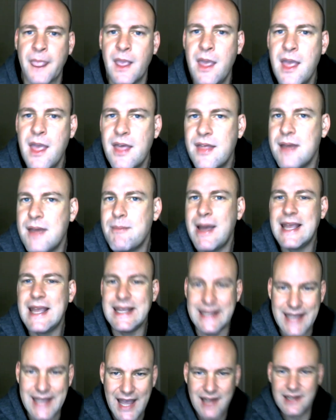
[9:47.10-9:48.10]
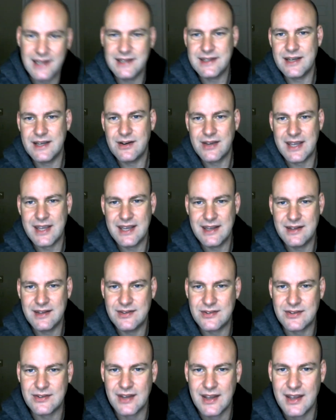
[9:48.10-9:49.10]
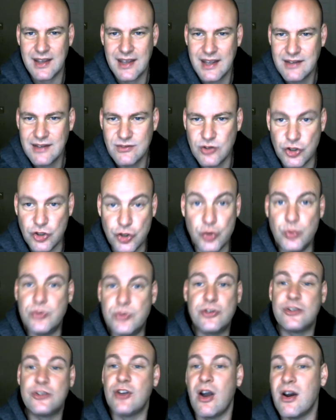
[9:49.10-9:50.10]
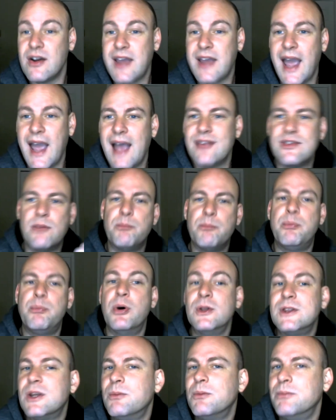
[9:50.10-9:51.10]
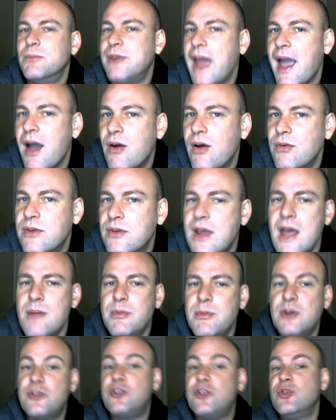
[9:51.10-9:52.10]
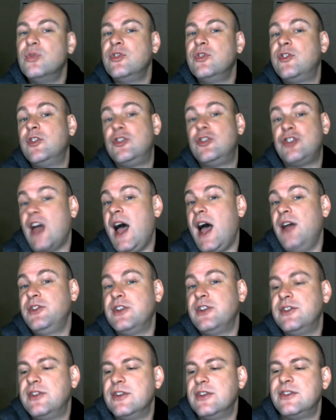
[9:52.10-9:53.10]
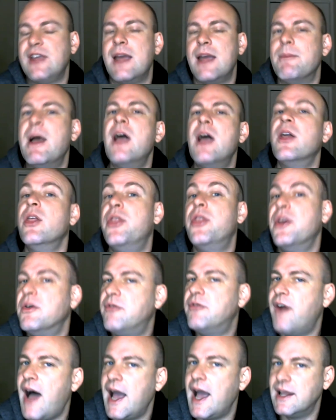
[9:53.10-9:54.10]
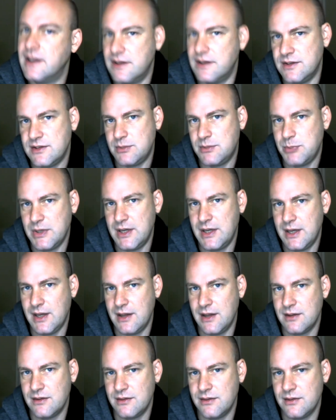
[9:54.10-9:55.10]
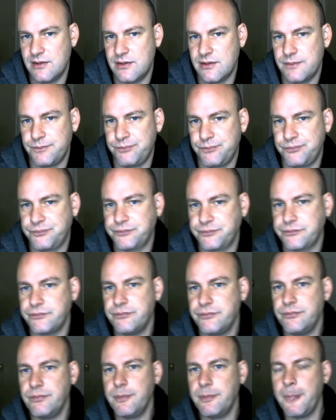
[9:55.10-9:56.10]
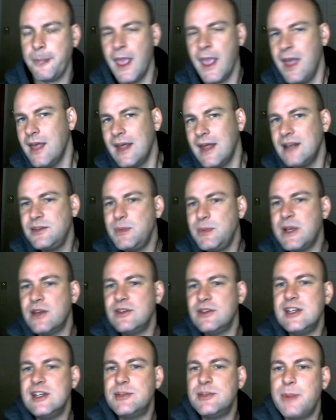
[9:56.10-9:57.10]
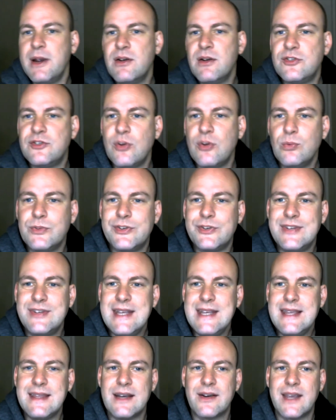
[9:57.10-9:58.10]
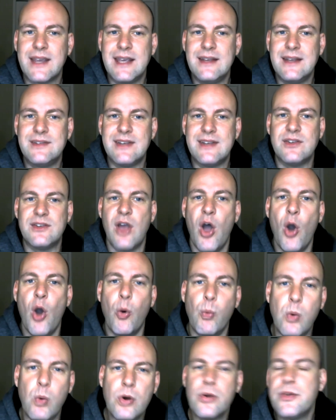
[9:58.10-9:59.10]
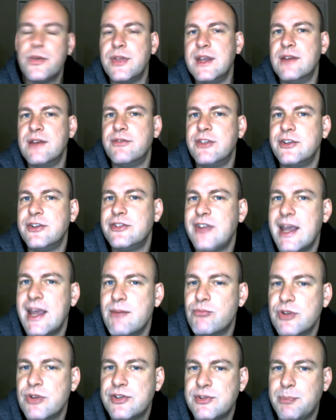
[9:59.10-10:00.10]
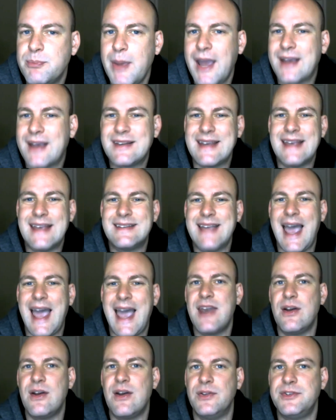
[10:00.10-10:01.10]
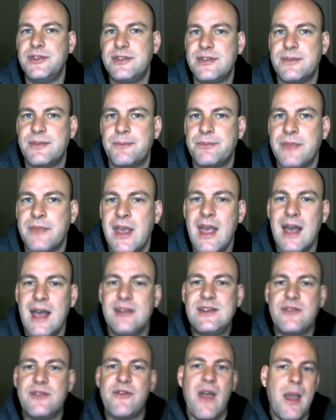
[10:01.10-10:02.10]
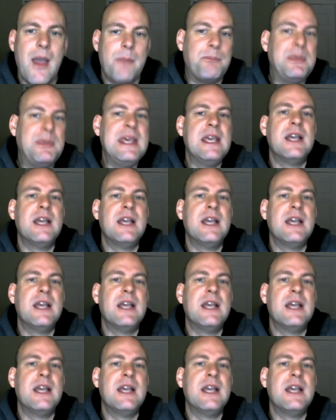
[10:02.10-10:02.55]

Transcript: They might yell at their kids, use sarcasm, put them down, but as soon as the child does the same, the violence begins. That's because these parents don't see their kids as worthy of the same respect as adults. As if being a